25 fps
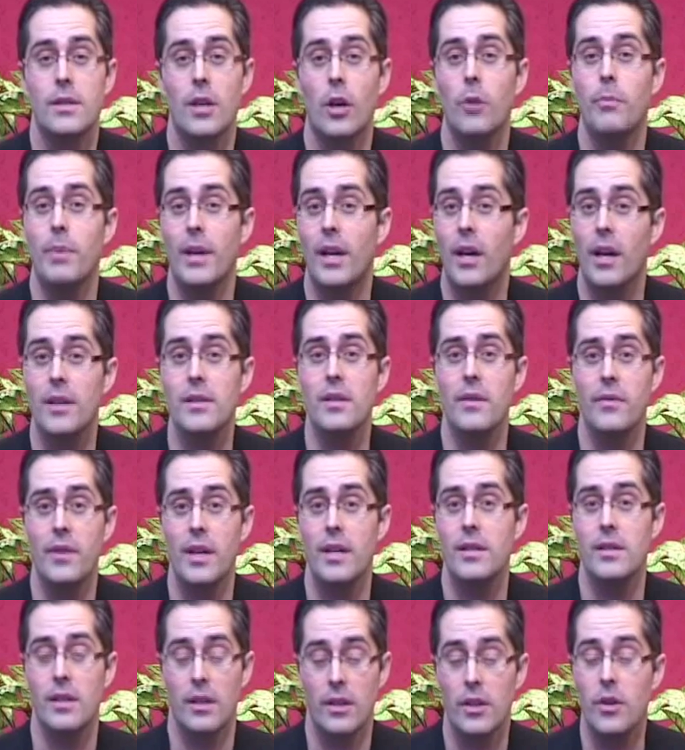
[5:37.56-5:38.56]
So because
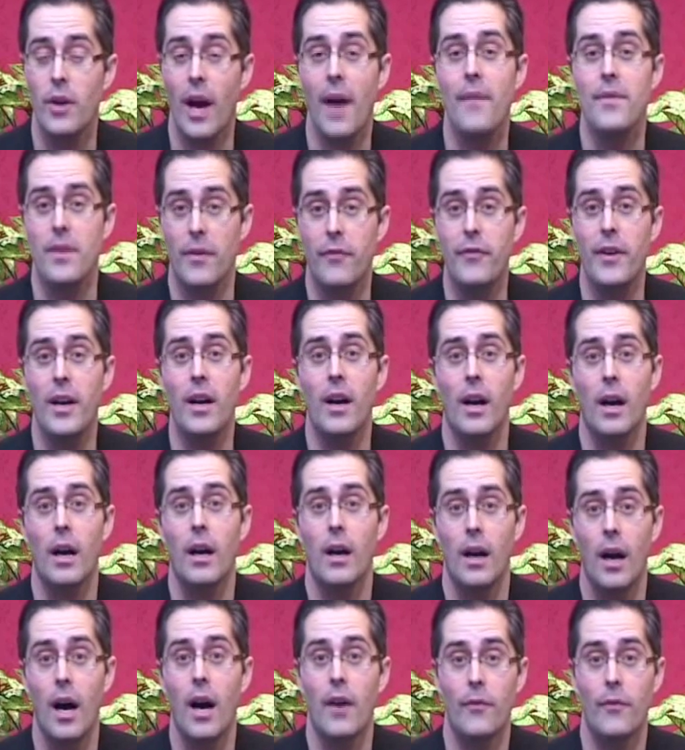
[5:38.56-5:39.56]
of this, you have the fear